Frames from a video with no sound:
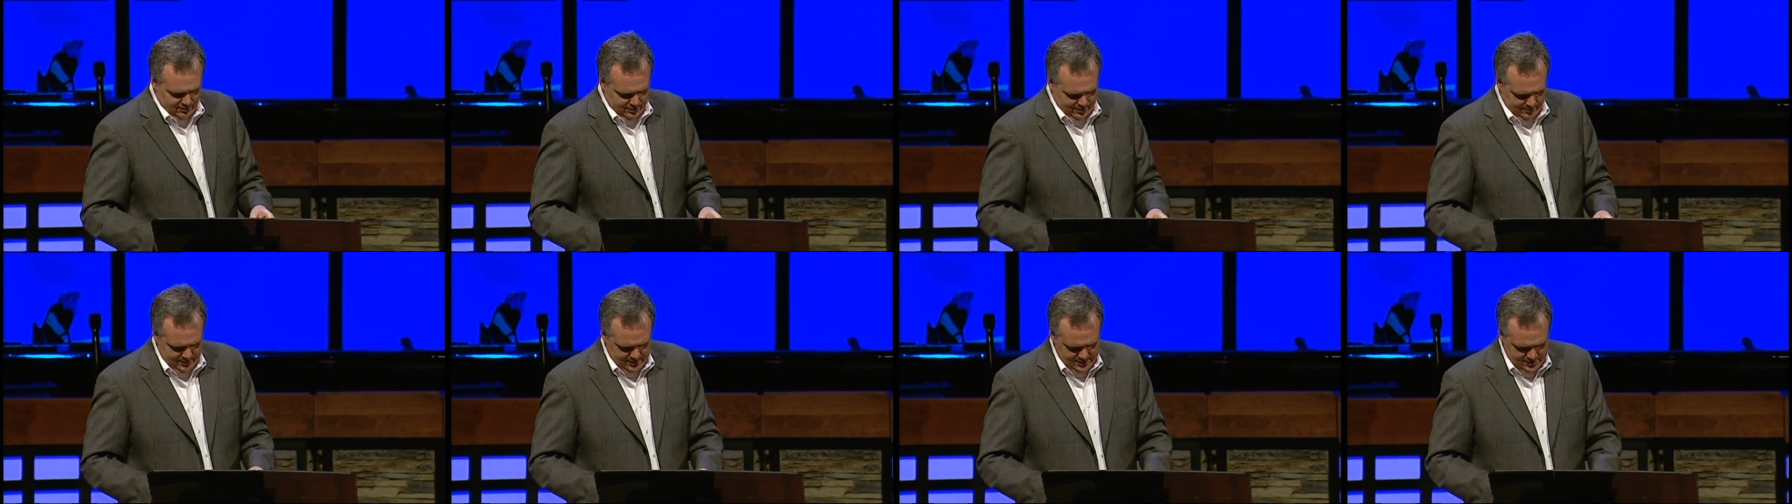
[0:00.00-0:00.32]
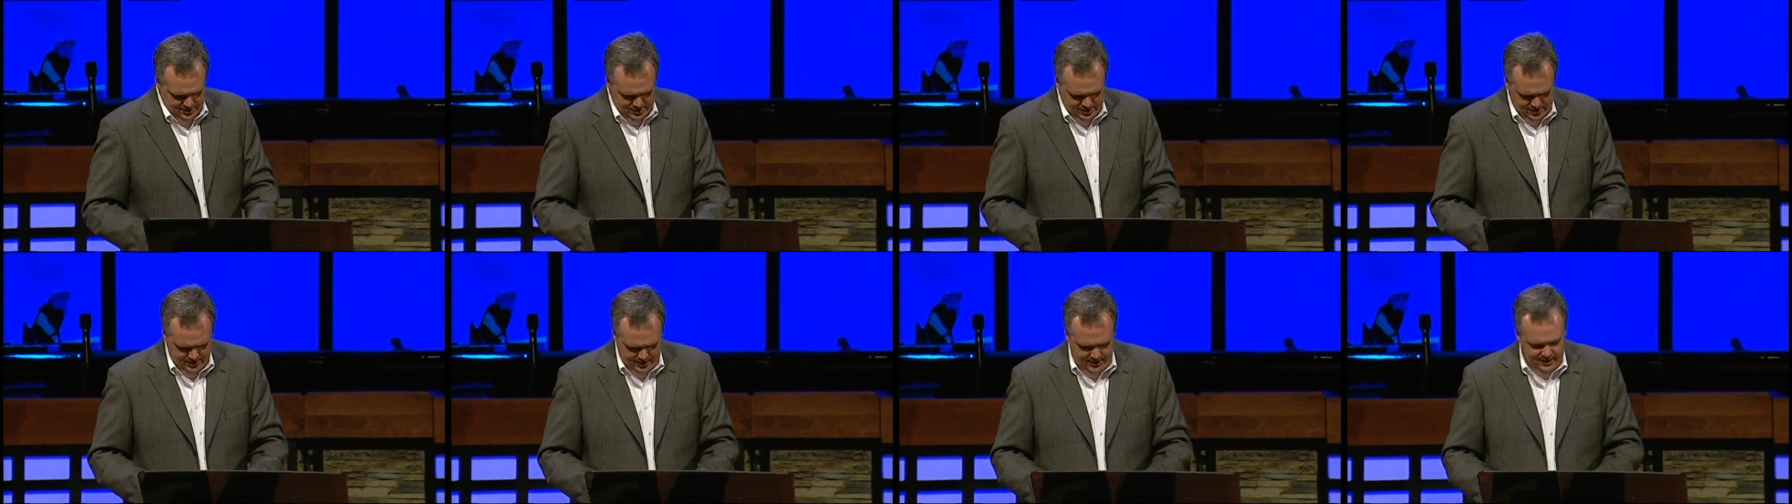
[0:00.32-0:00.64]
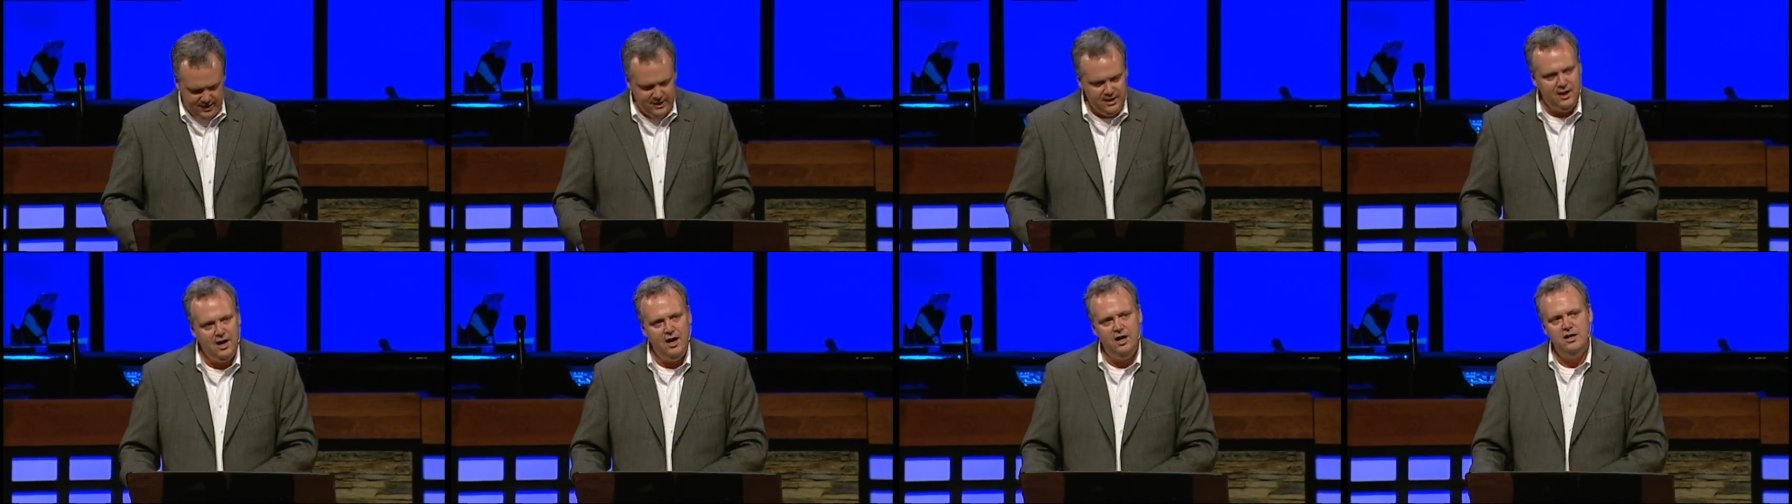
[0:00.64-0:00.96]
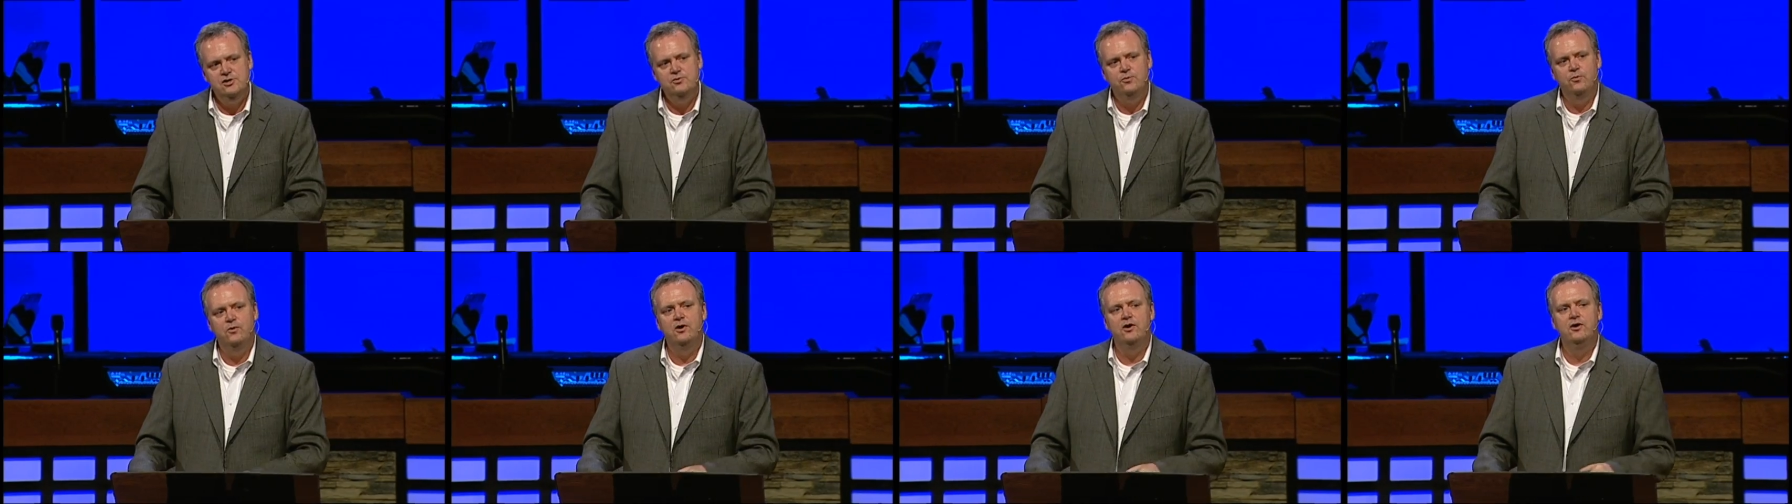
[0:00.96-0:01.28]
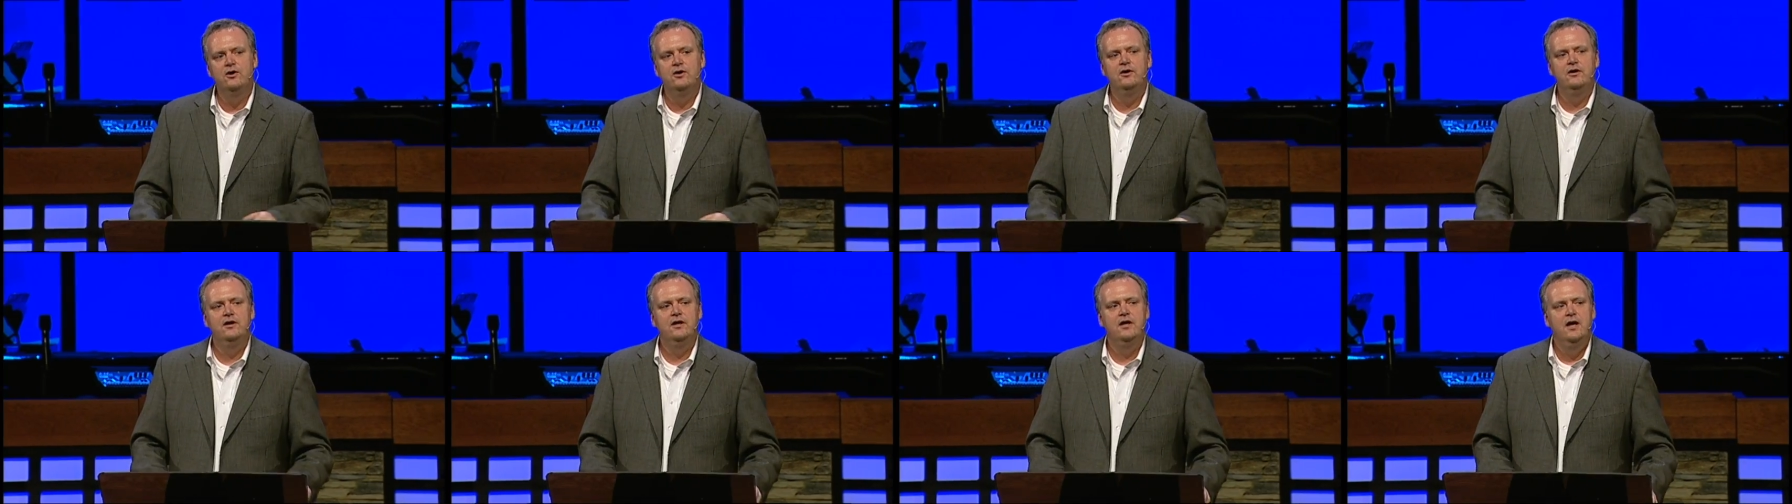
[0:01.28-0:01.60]
Let me just tell you, God's
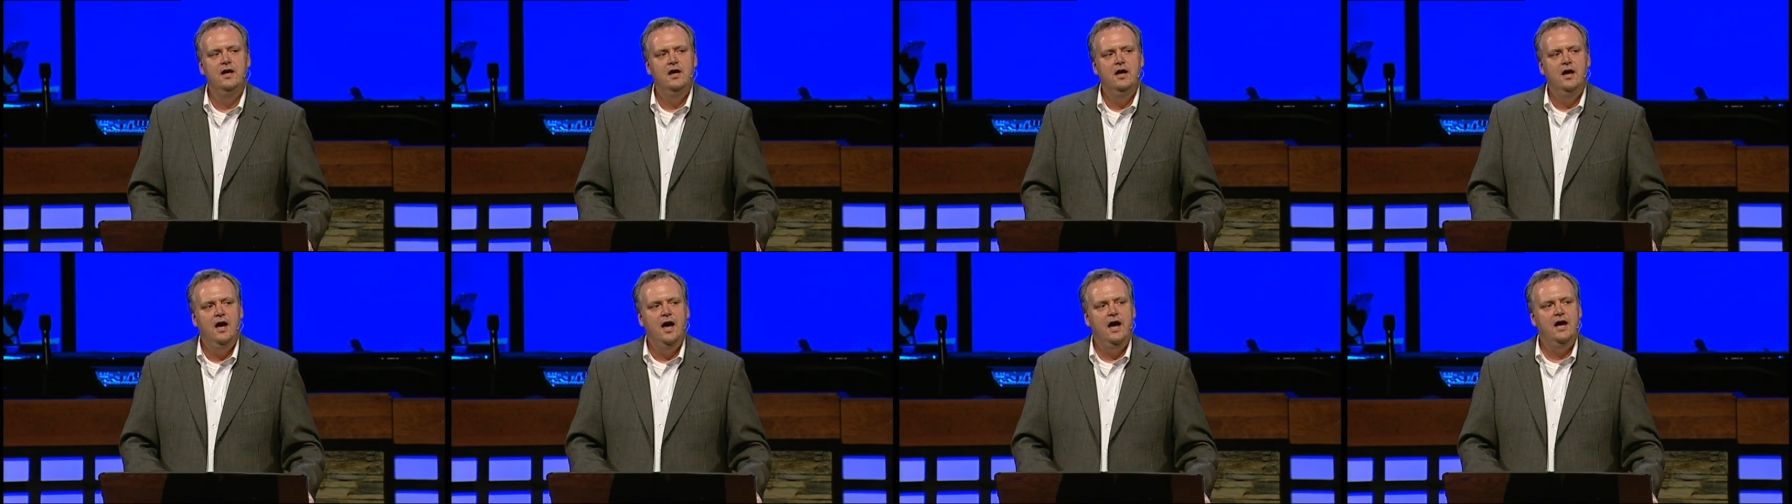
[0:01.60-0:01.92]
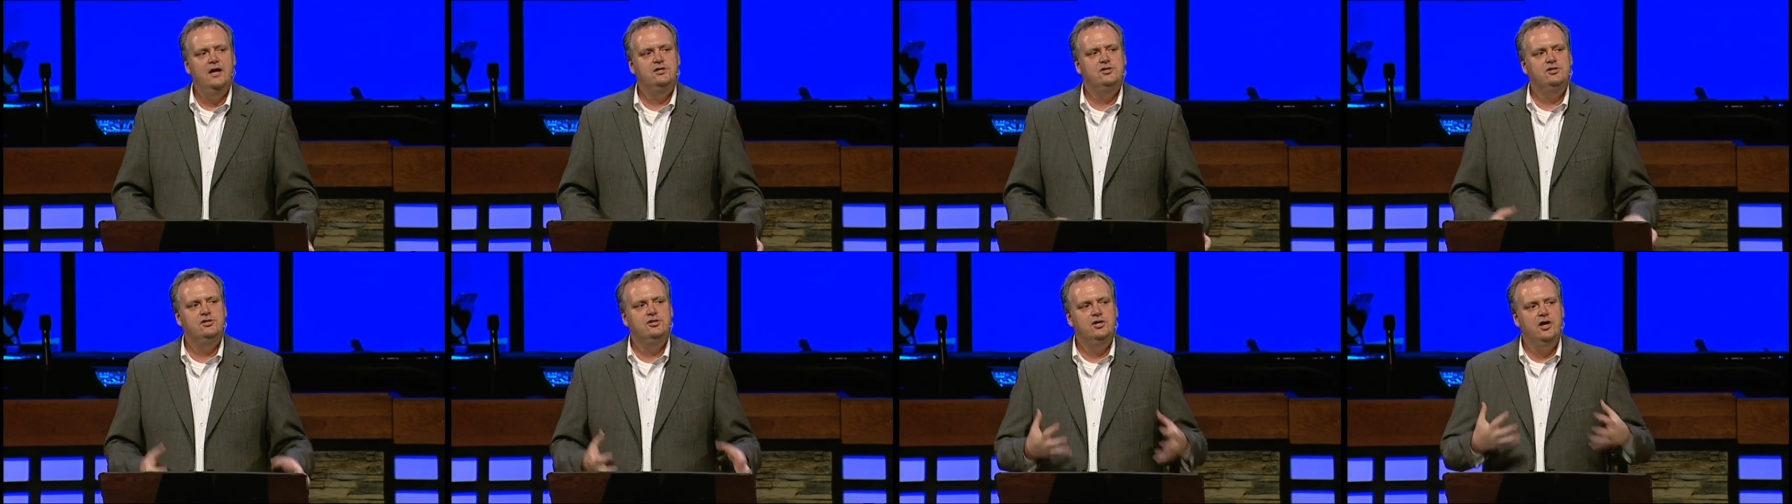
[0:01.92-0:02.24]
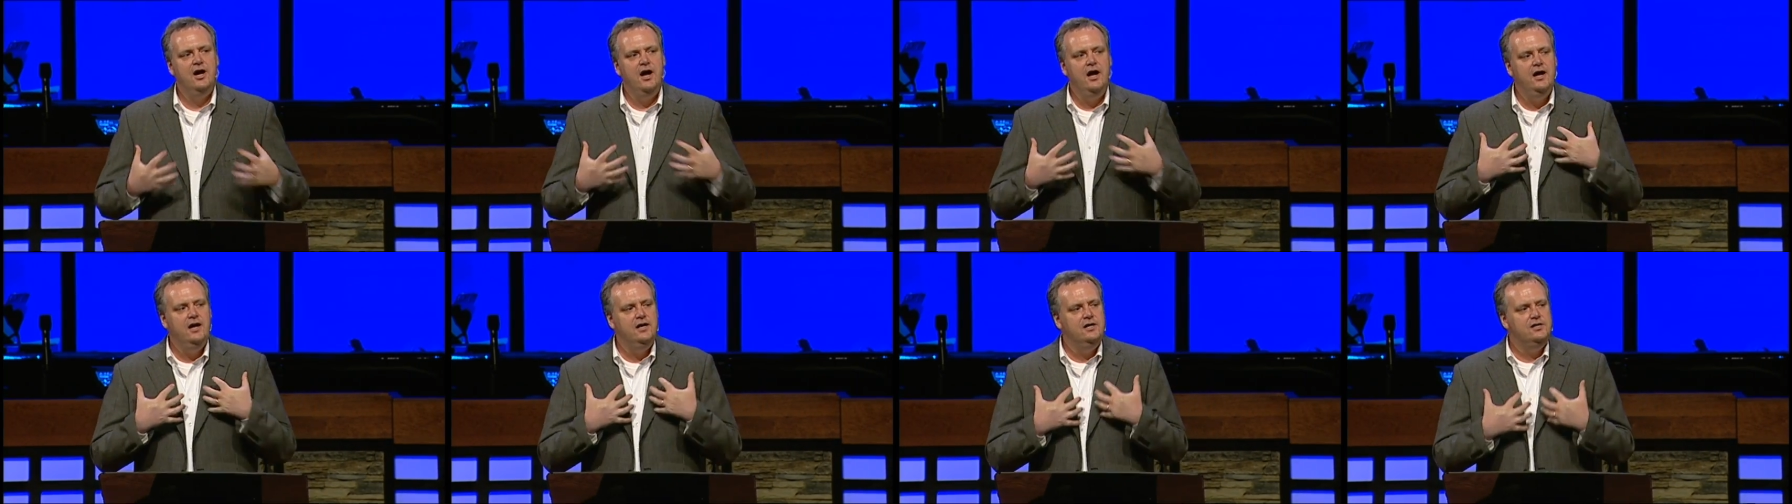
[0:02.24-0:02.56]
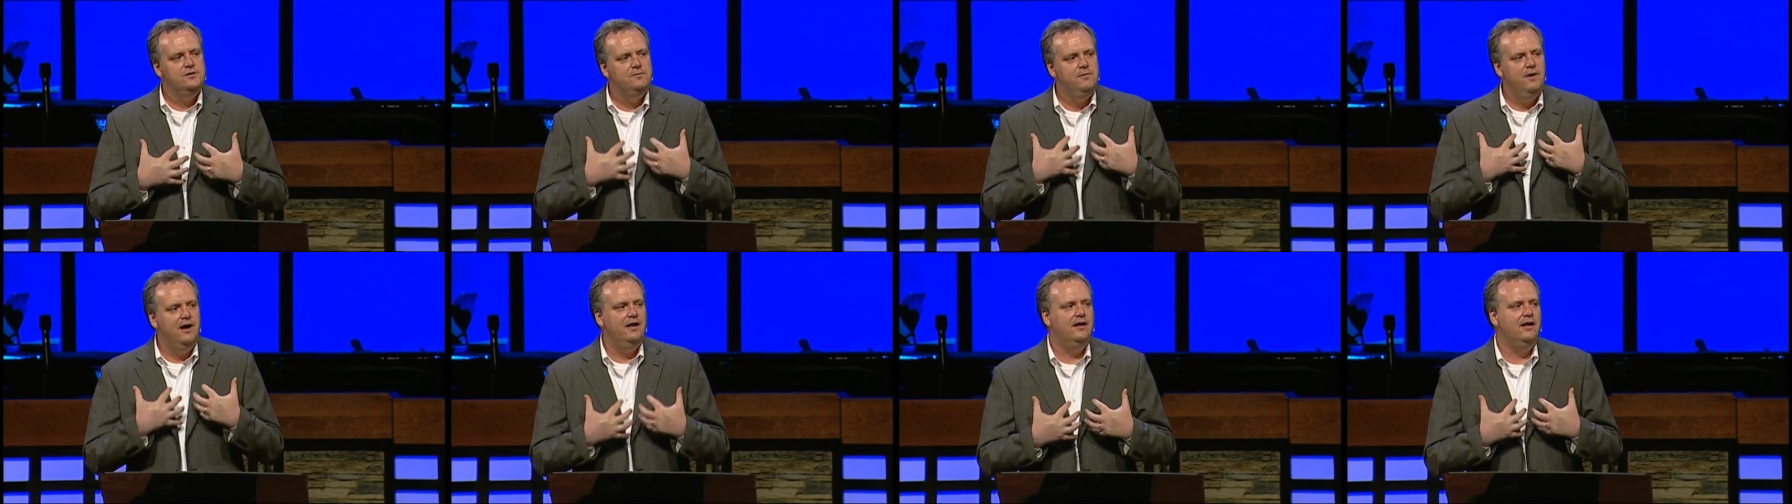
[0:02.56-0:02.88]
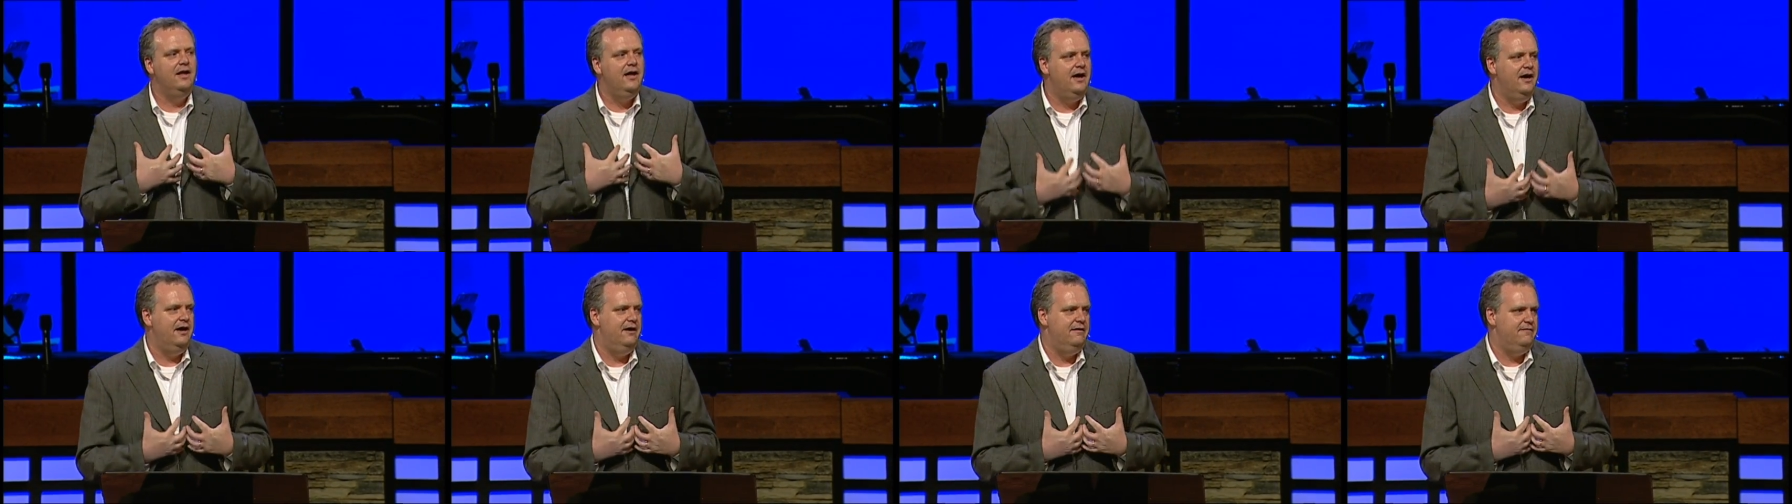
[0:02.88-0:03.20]
Word has changed my
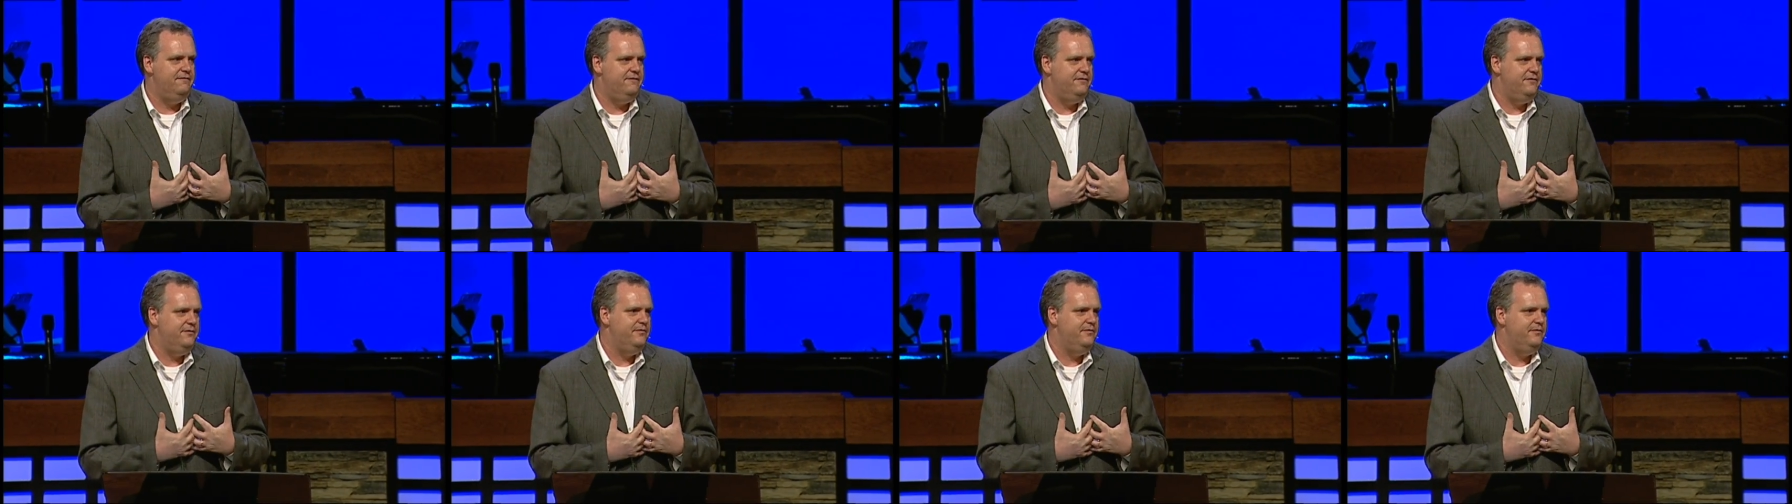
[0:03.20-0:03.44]
life.